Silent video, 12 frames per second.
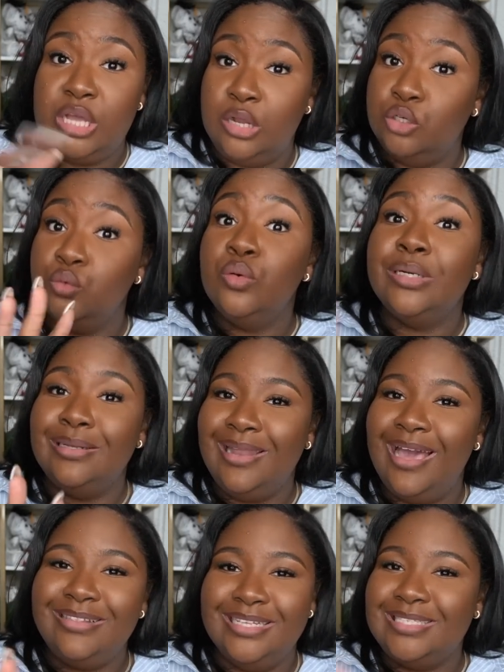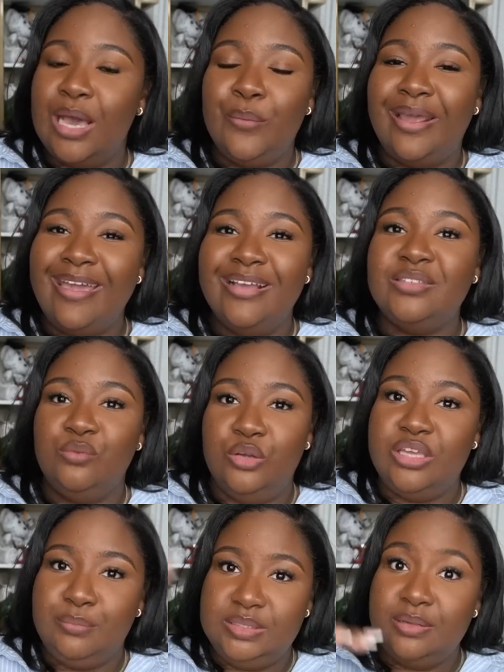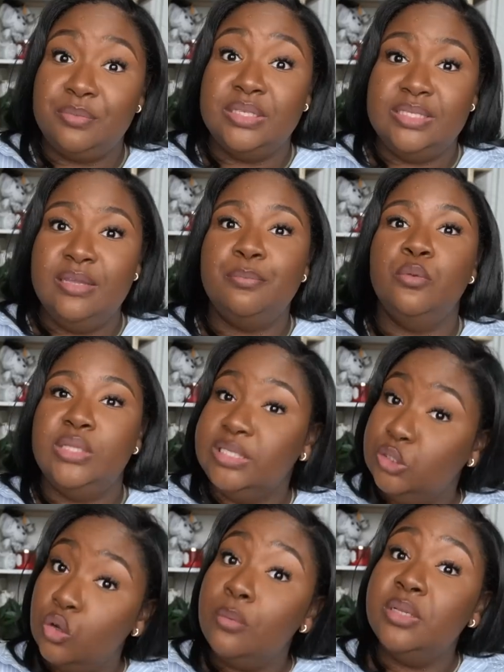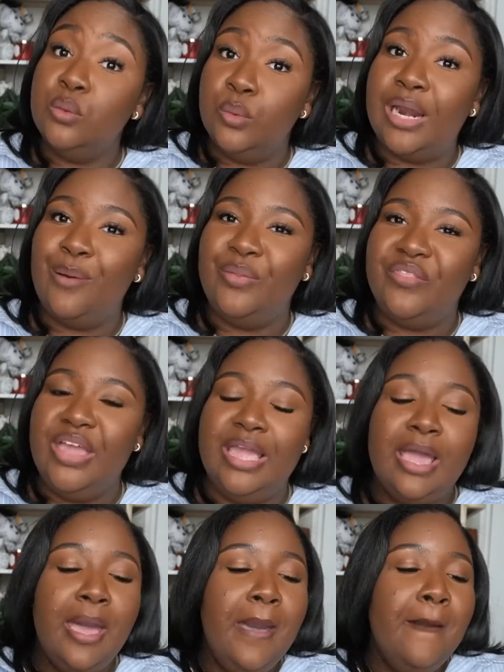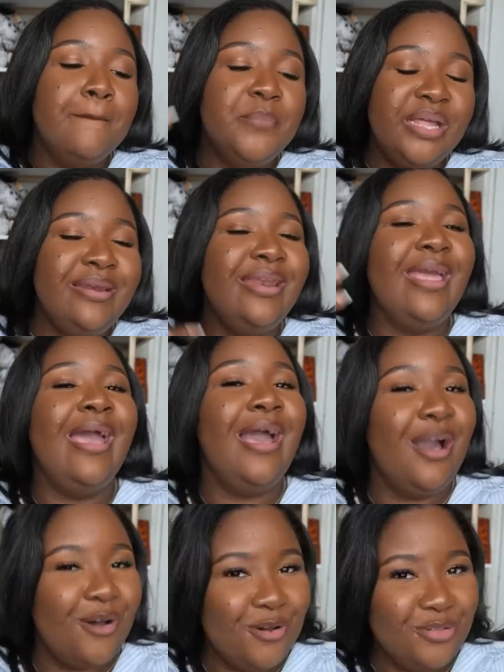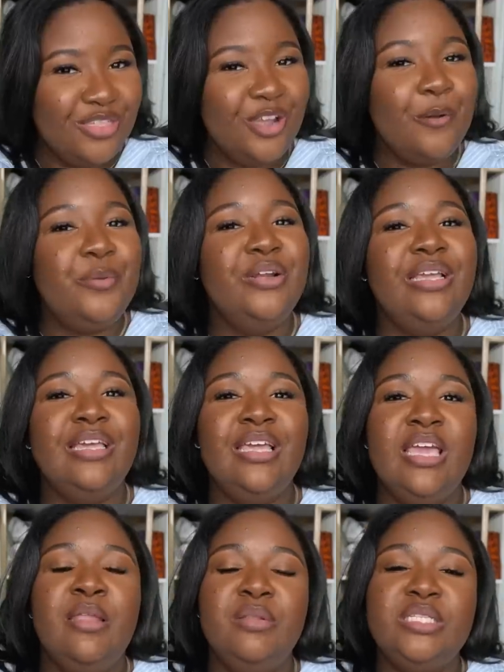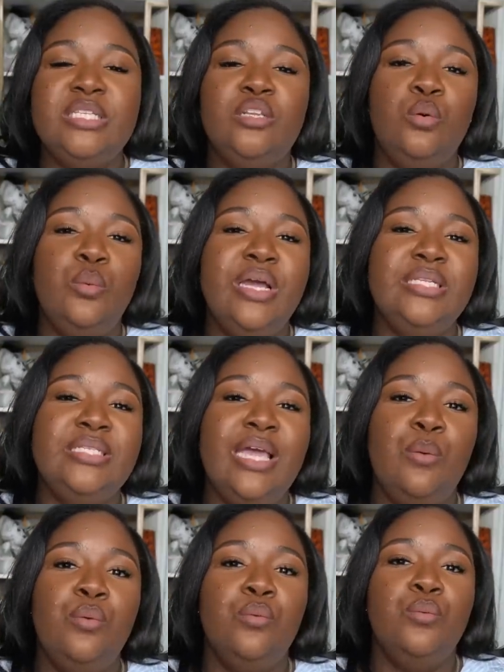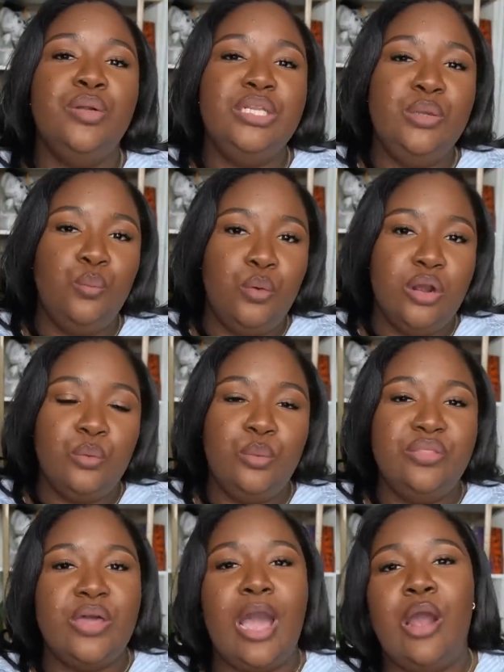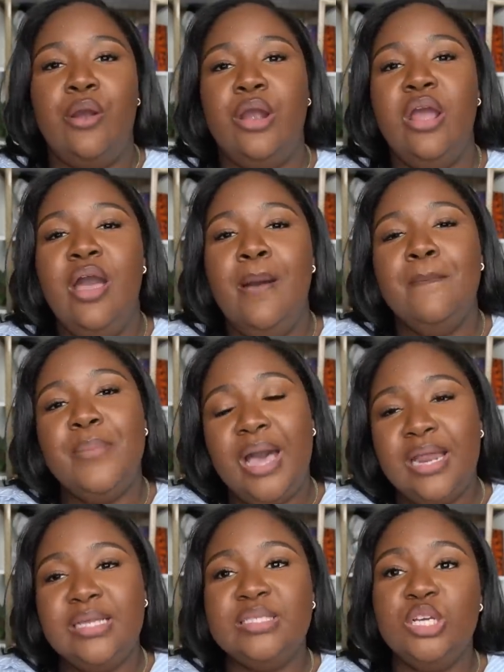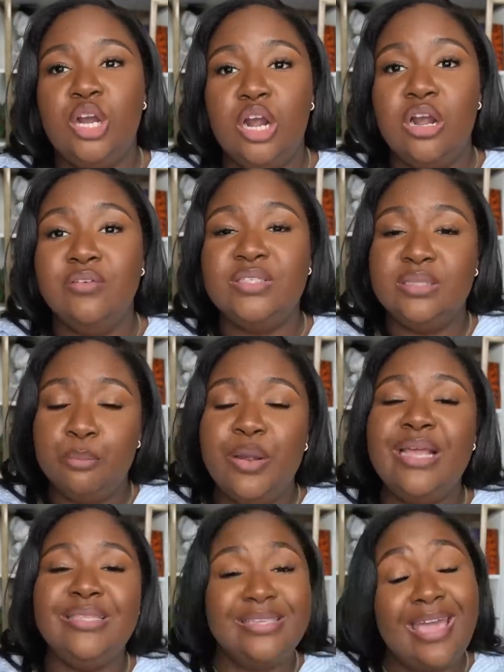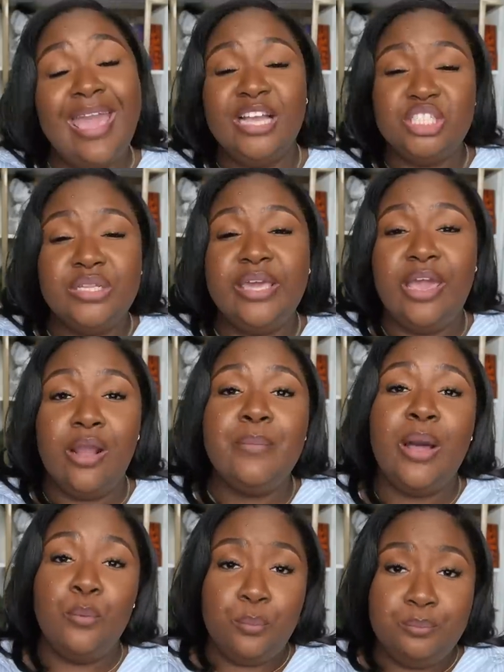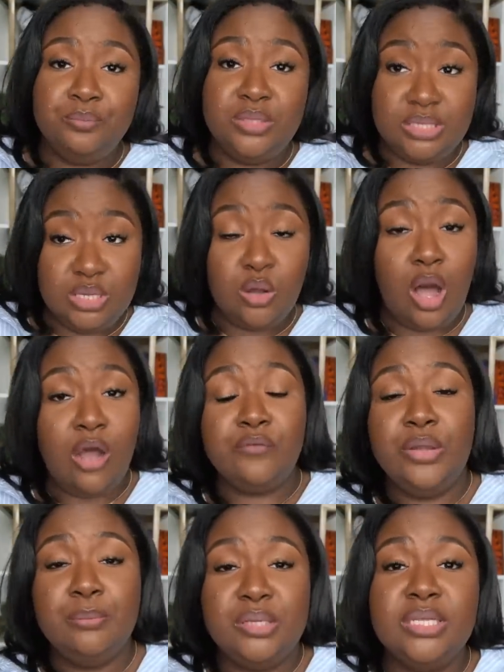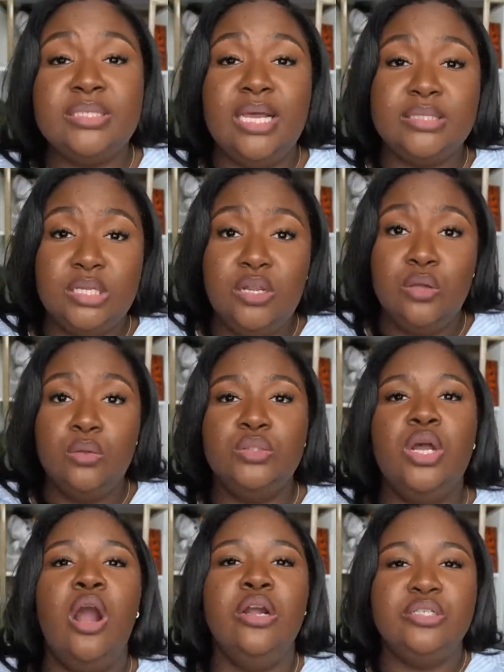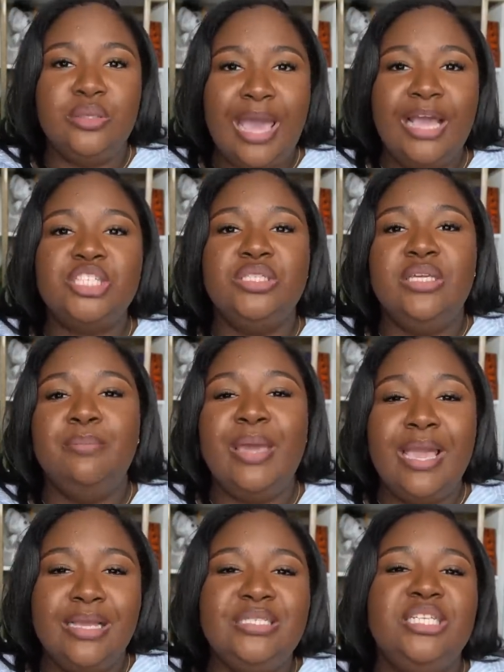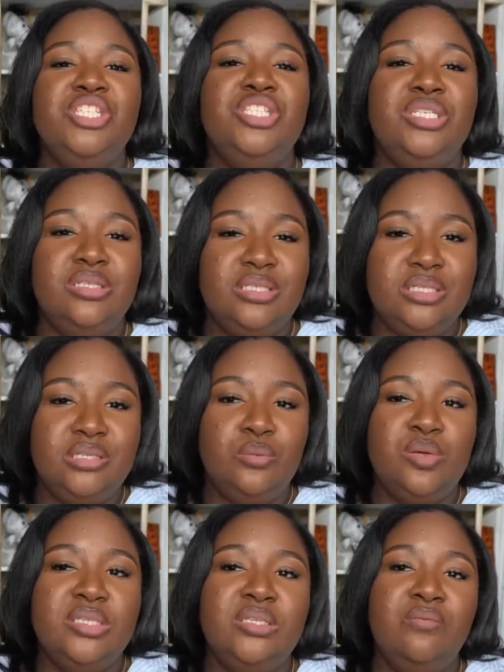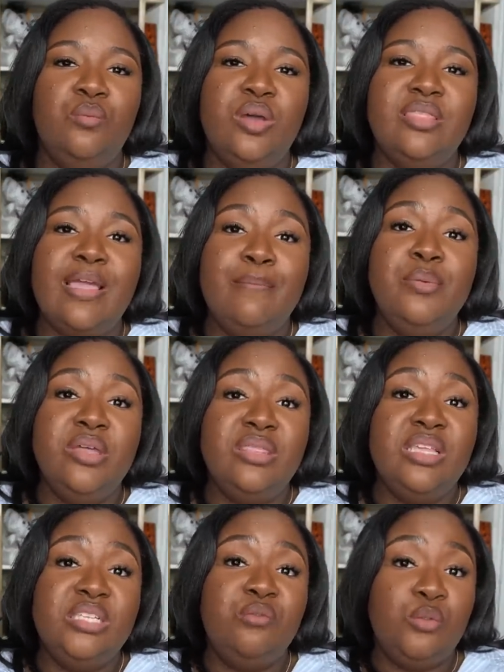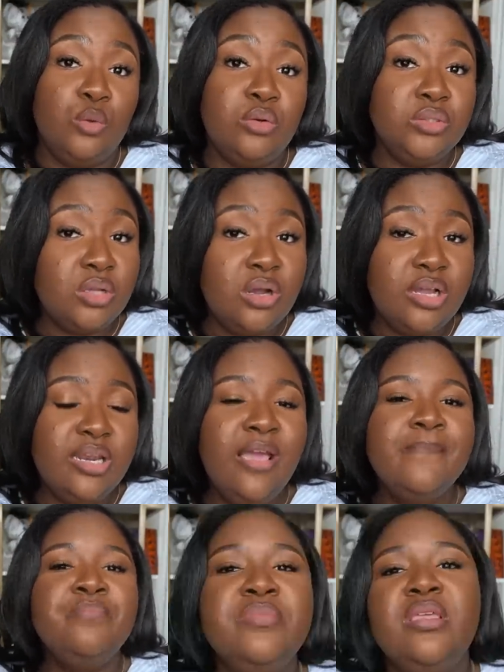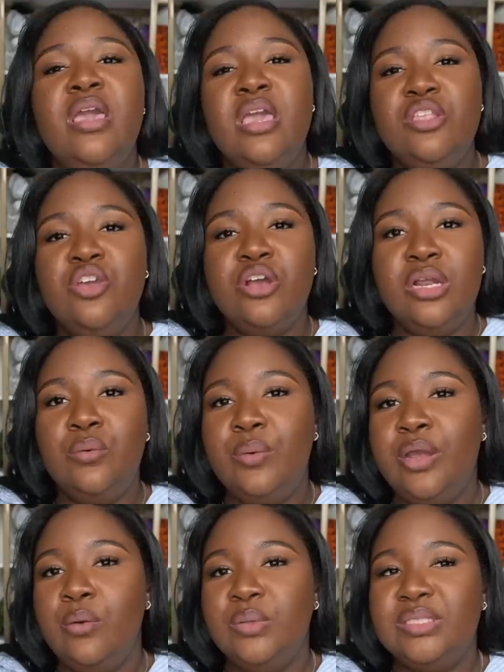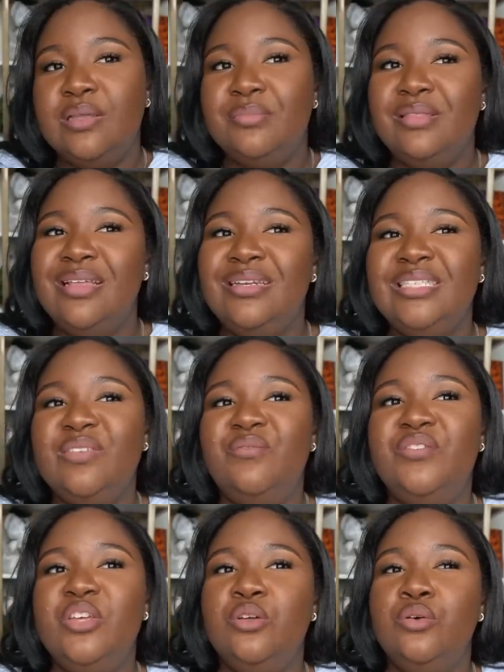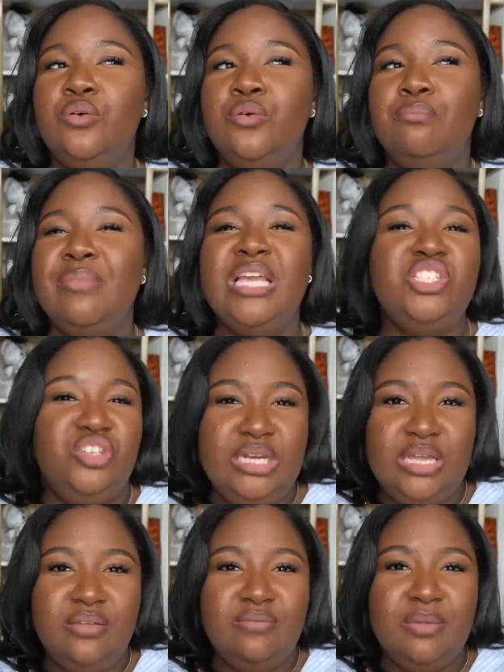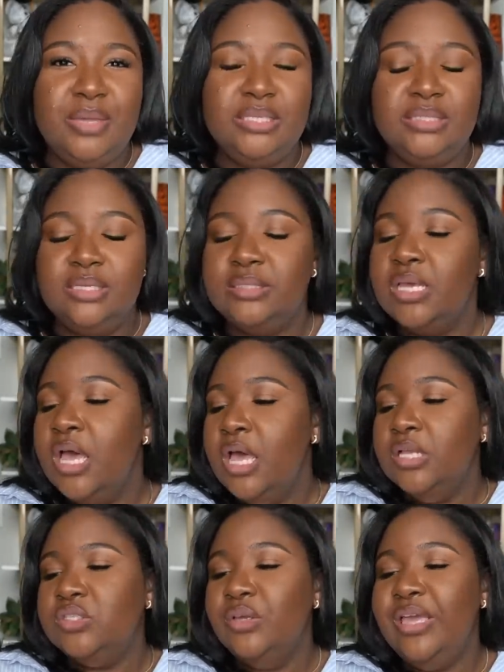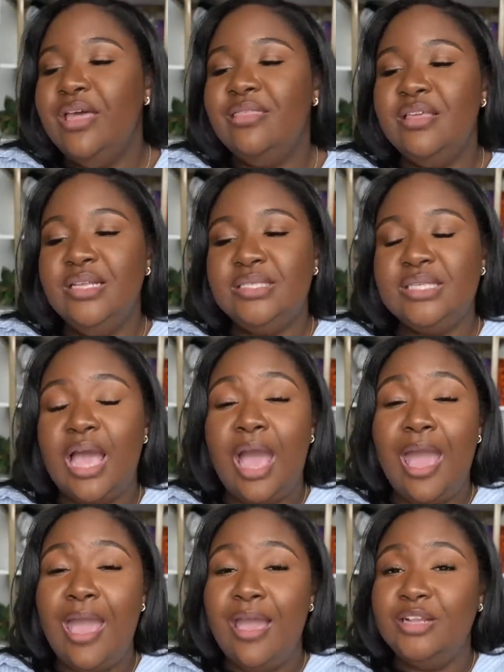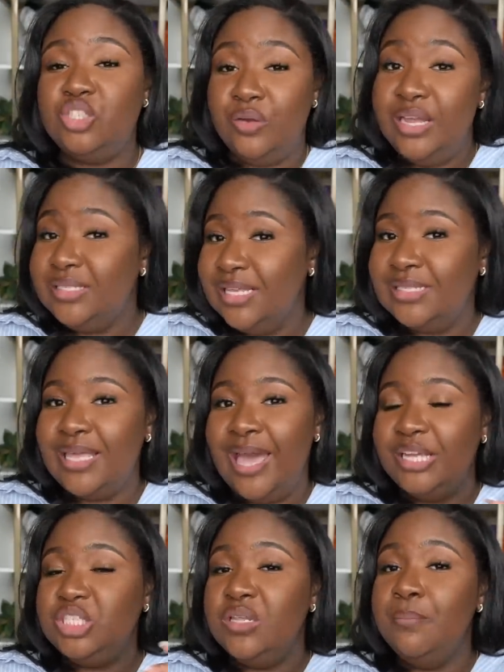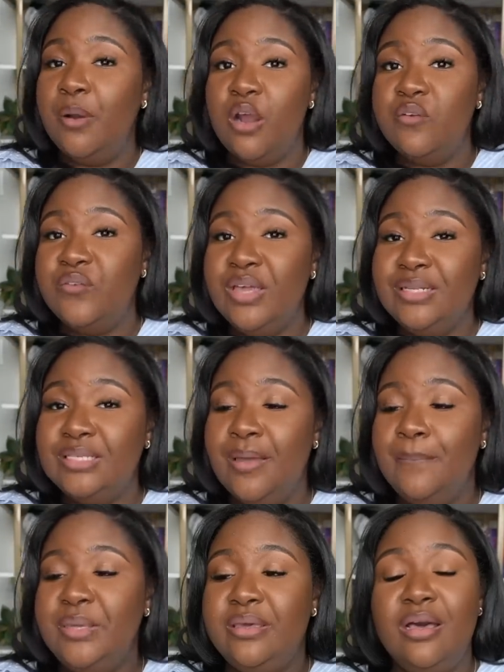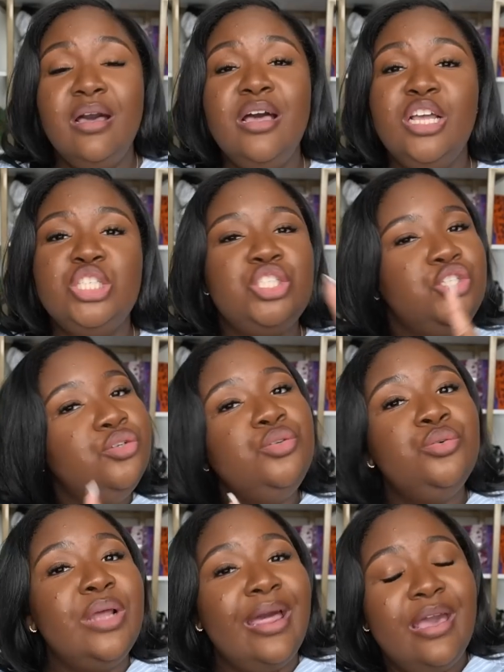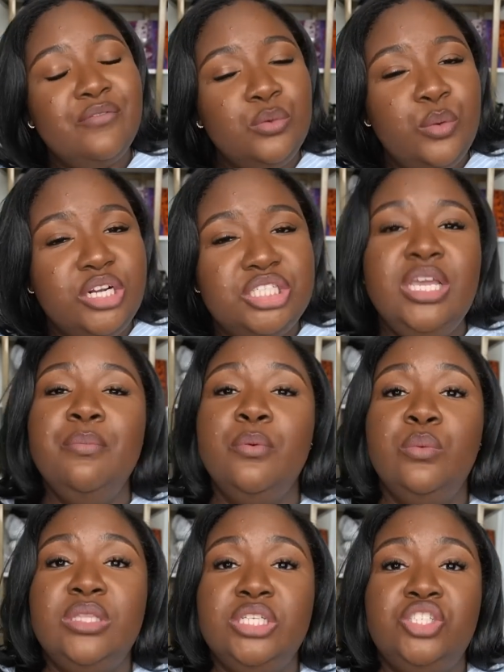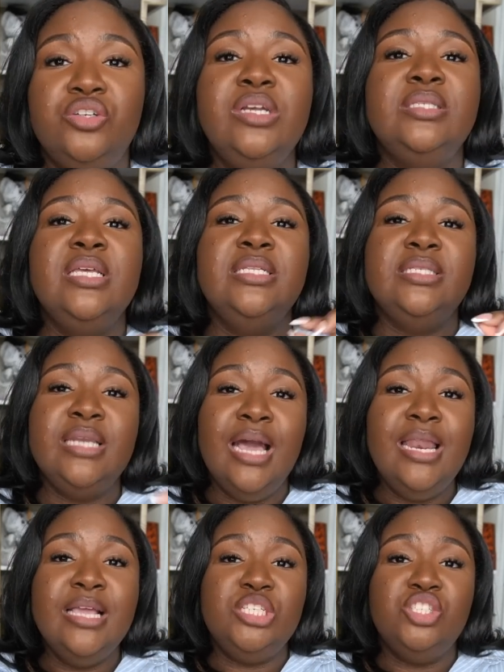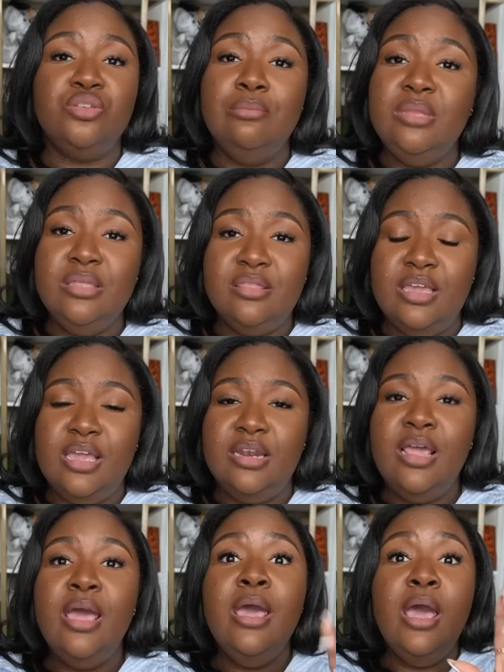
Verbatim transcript: Y'all doing a lot. That's not what I asked for. Give me something simple. That's normally what I would think. But now they're putting it in silhouettes that will really work with our bodies and curves. The brands that I actually care about still offering plus size clothes are actually paying attention to the silhouettes of what they put these florals on. And you're gonna wear it with something that doesn't feel matron-y. That makes sense. So yeah, this dress is actually perfect because you do not have to wear a shaper with this dress. It's not extremely thin.